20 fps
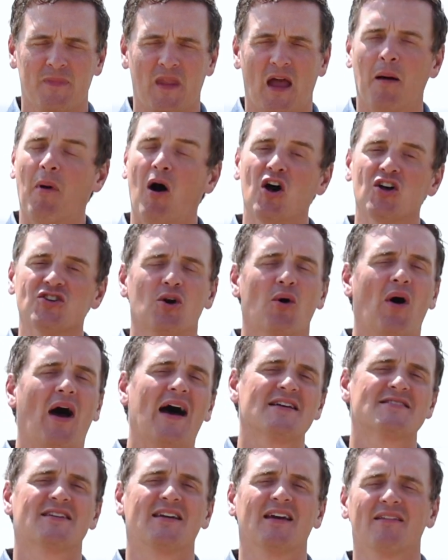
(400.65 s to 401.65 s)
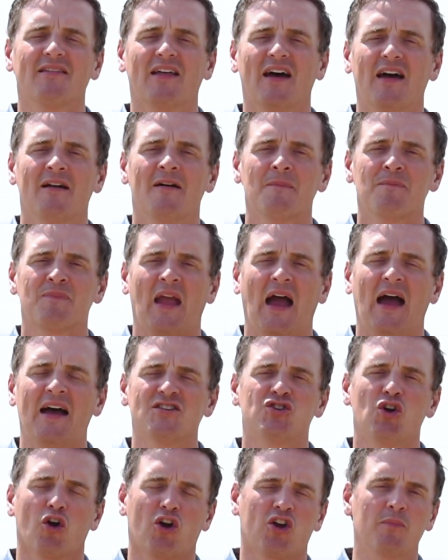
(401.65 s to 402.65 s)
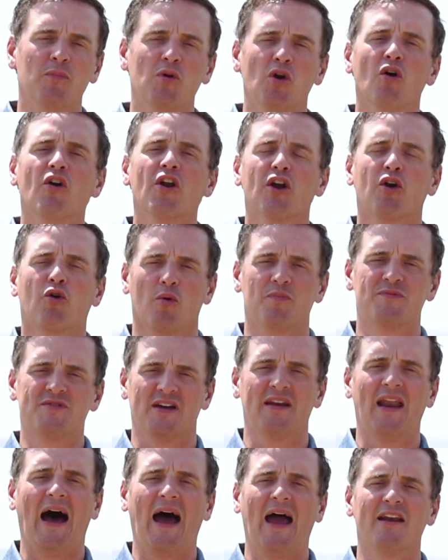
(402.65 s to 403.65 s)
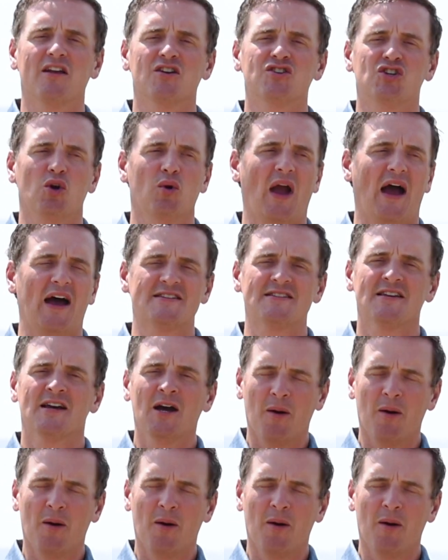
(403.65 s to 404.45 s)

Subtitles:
I'm also asking that as your community group tonight, as you guys